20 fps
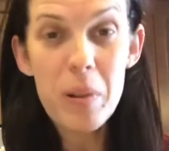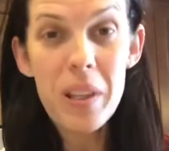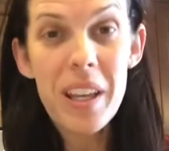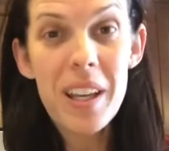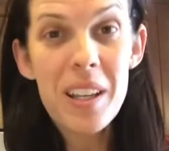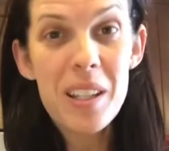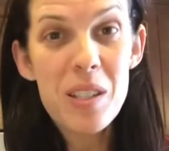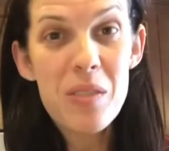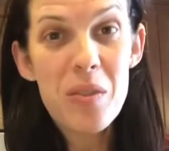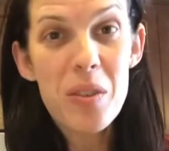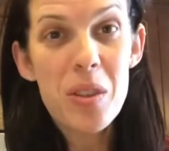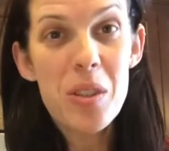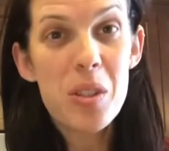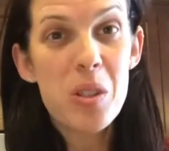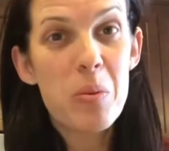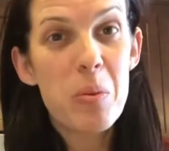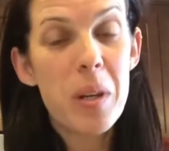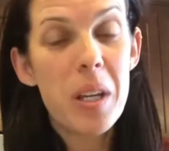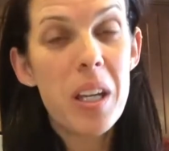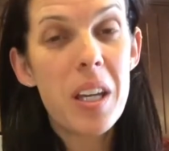plans for
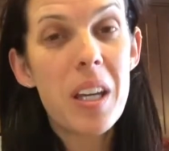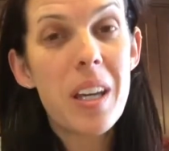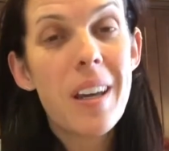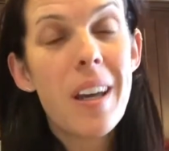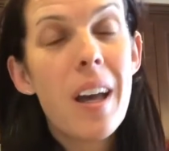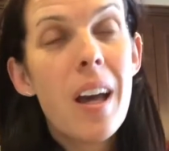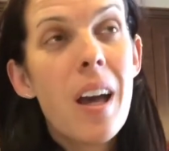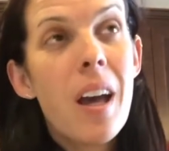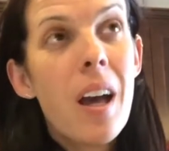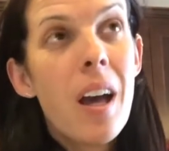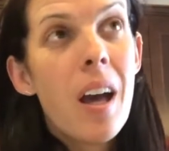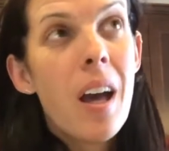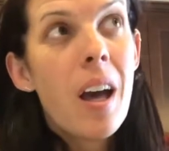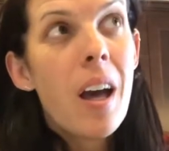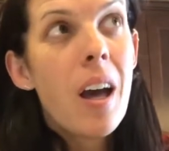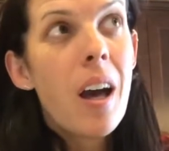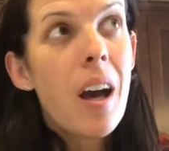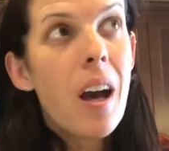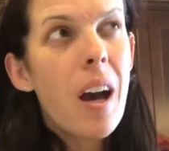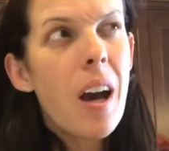this week.
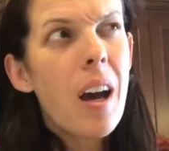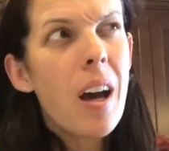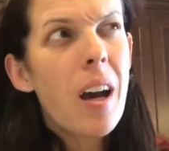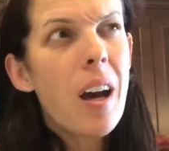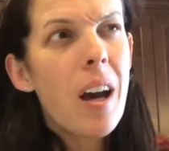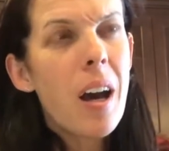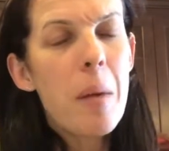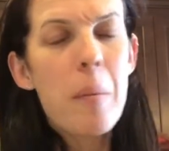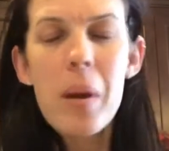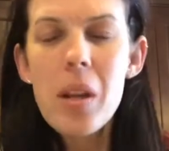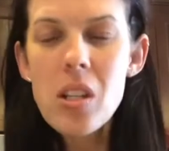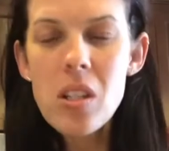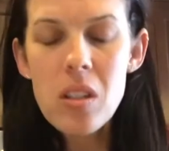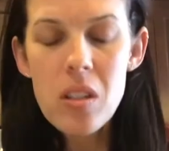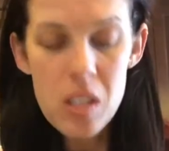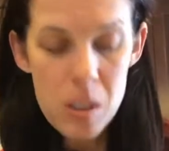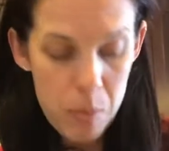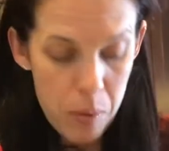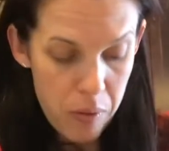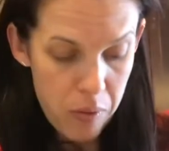Uh, I mentioned
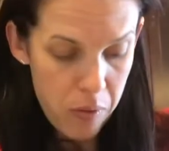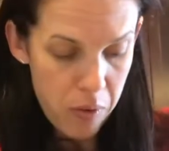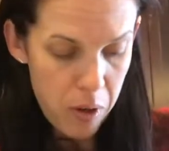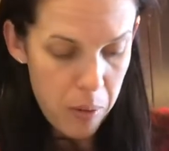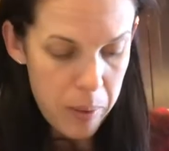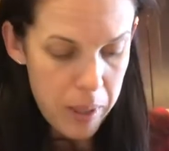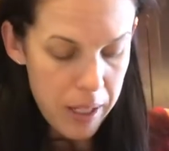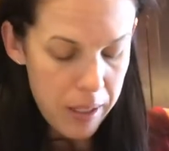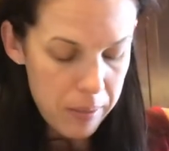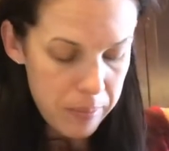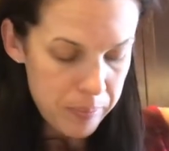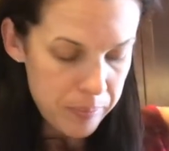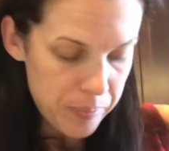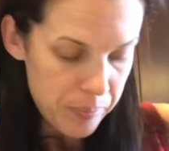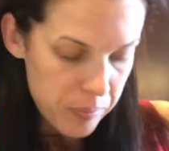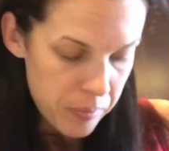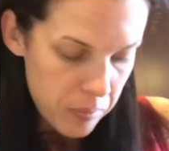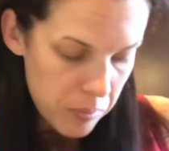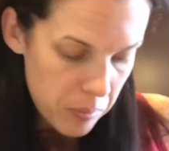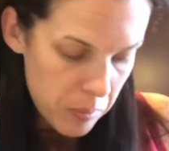this before, but
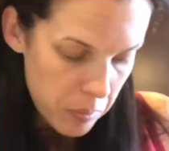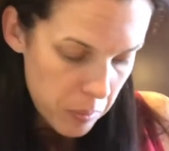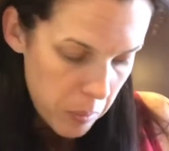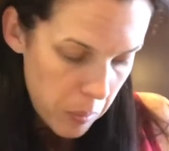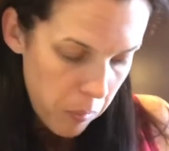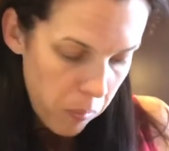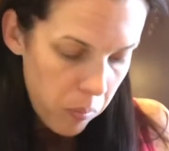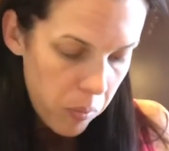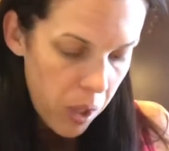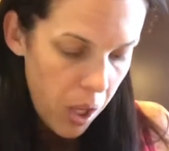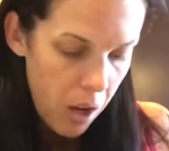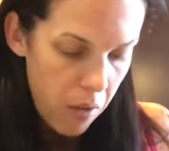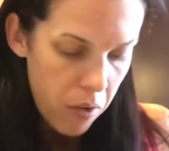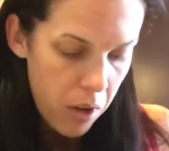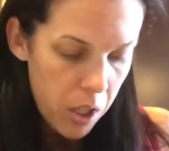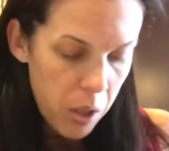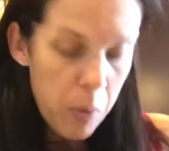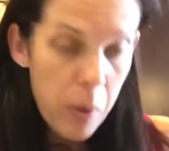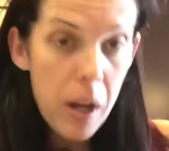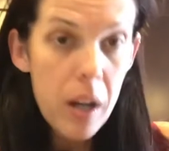I've
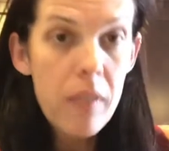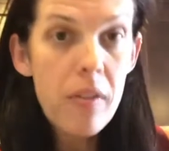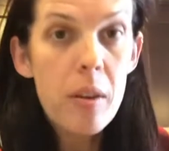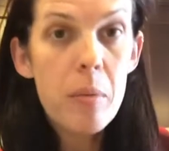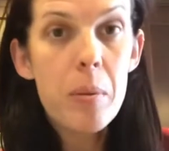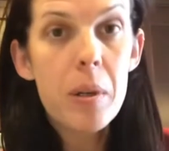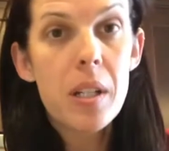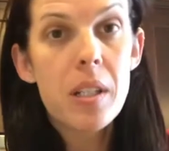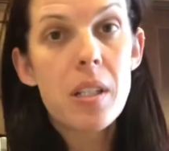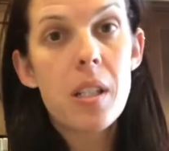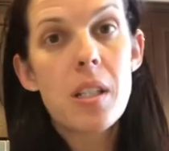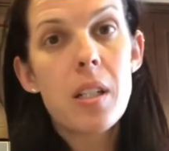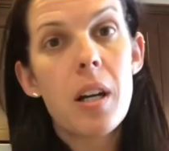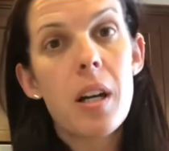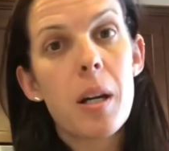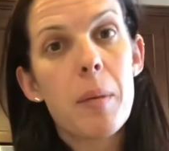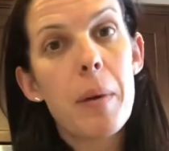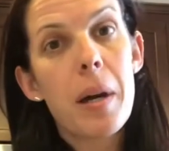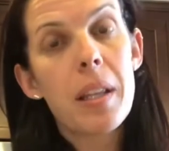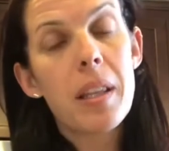read quite a few books that
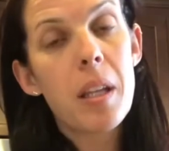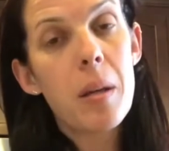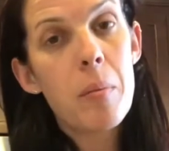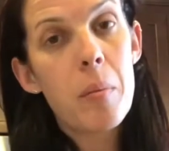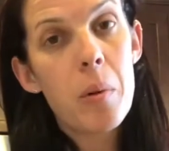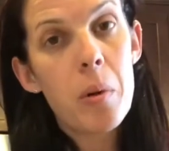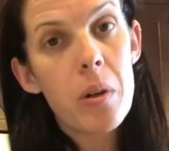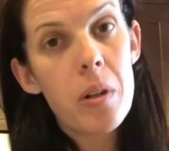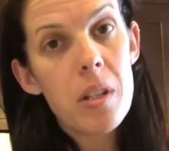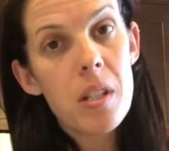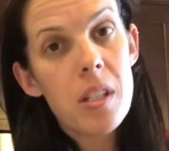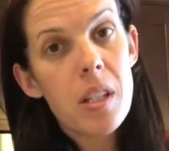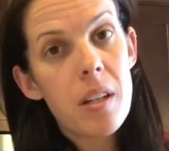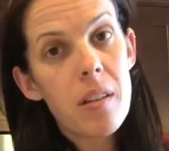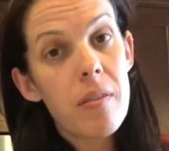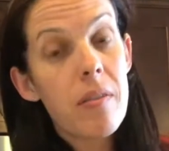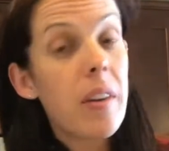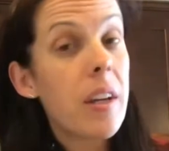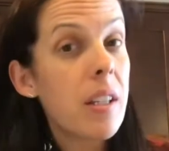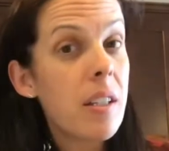talk about the importance
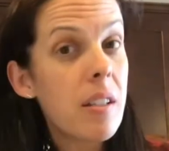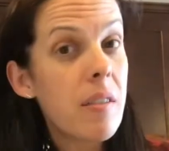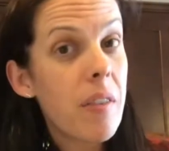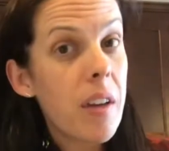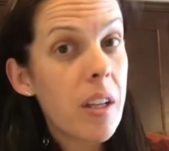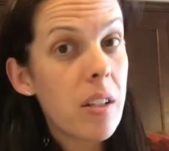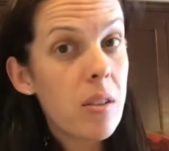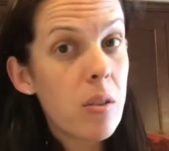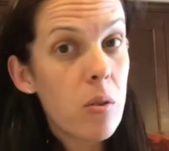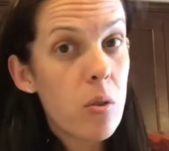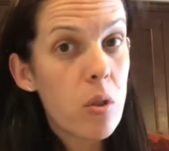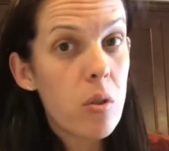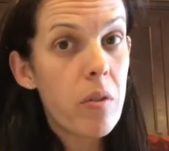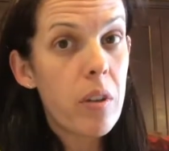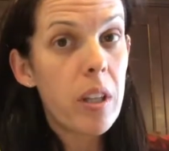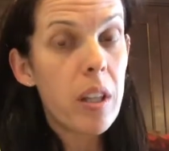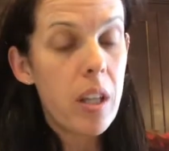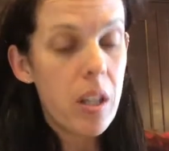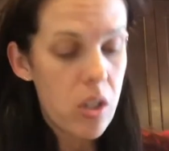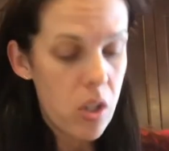of face-to-face -face social
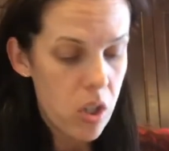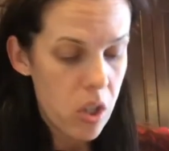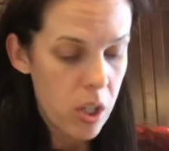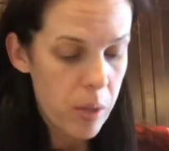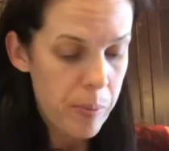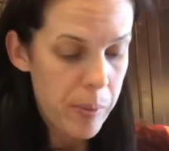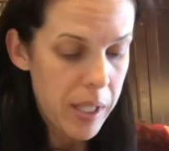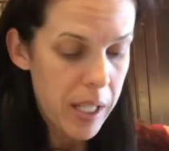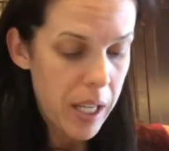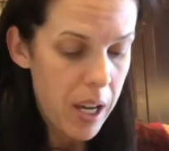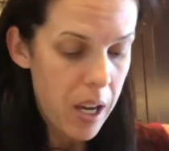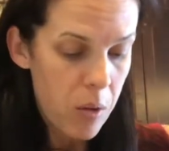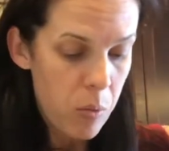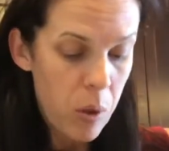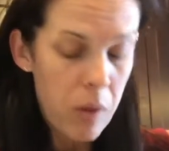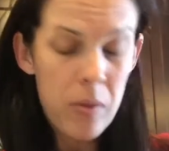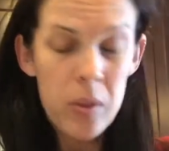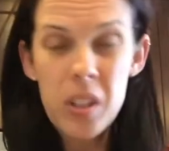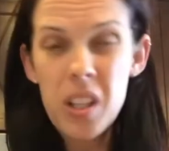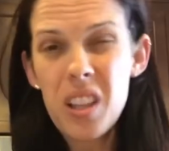relationships, and
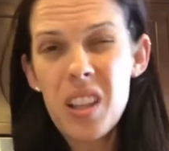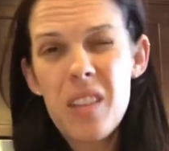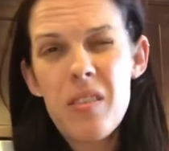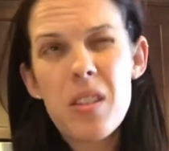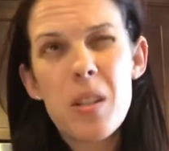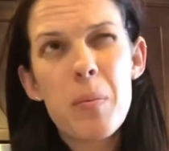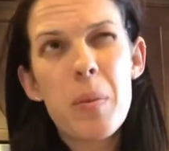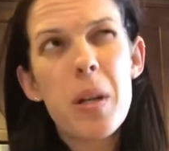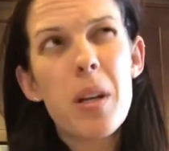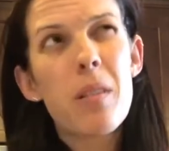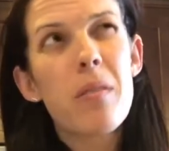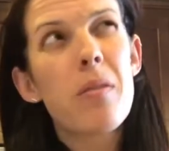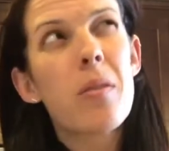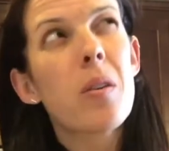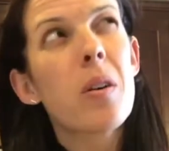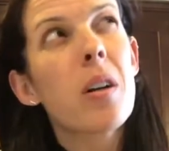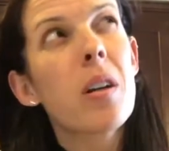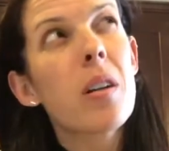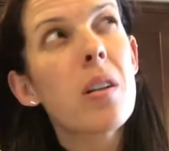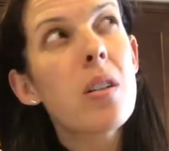we've only lived up here
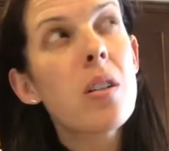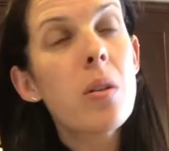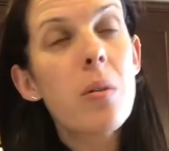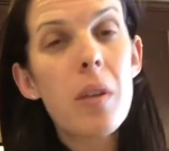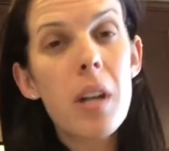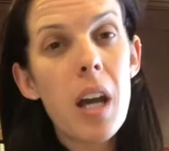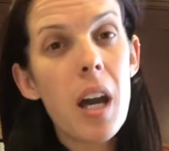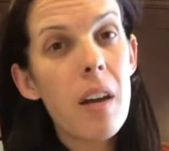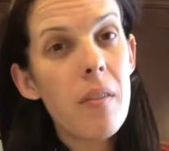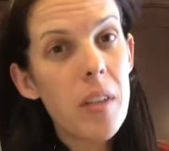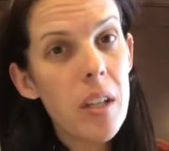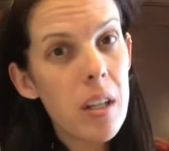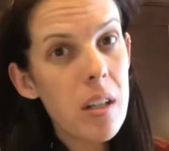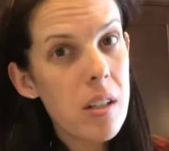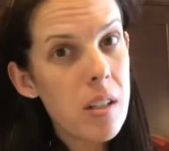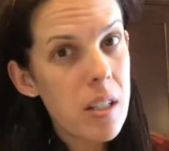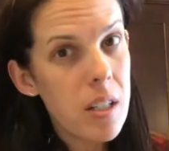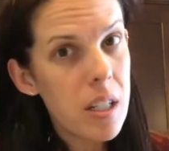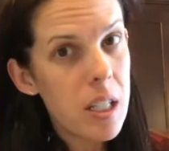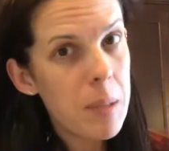for two and a half
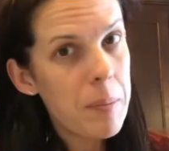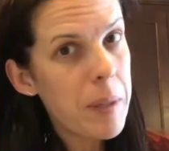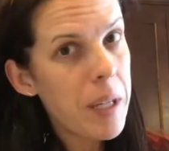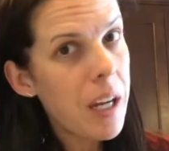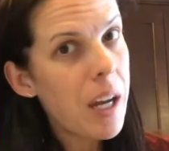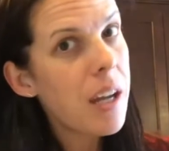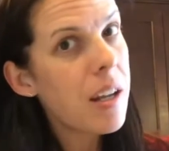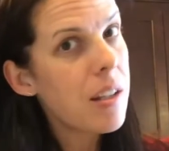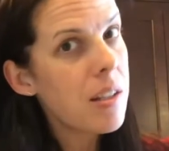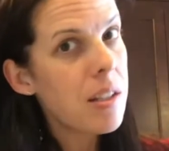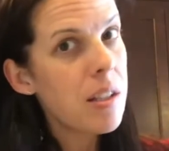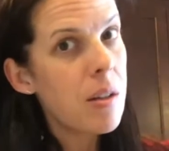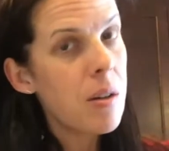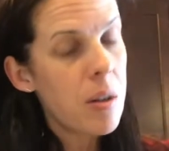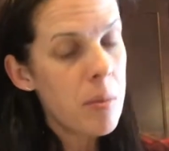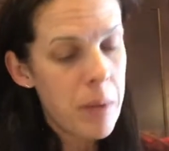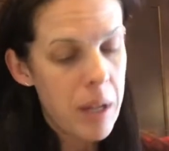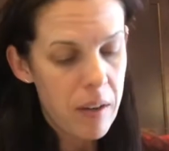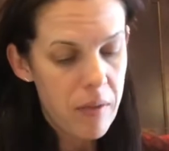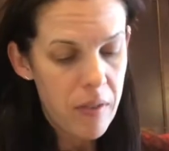years, and it's been kind of slow
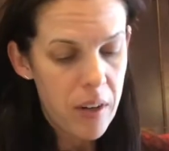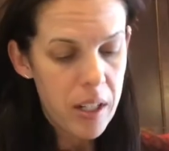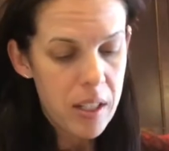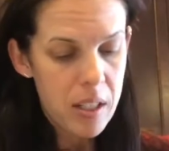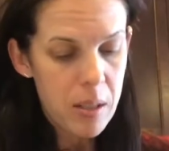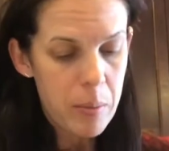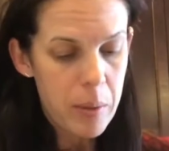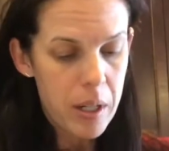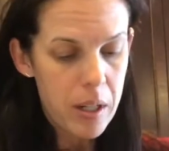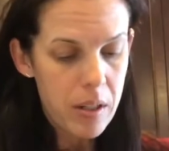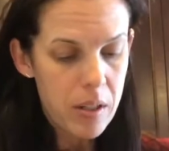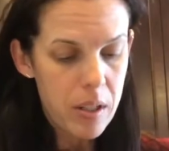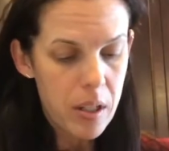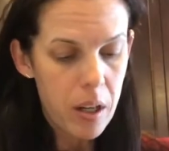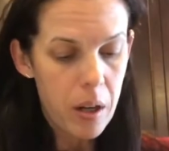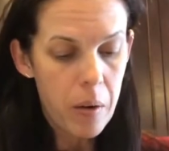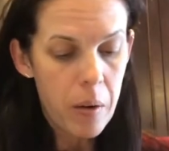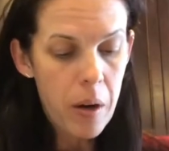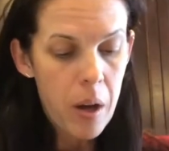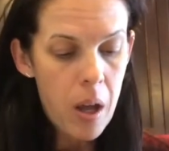to make friends up here,
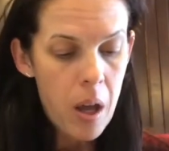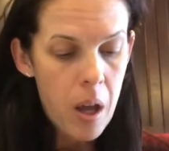so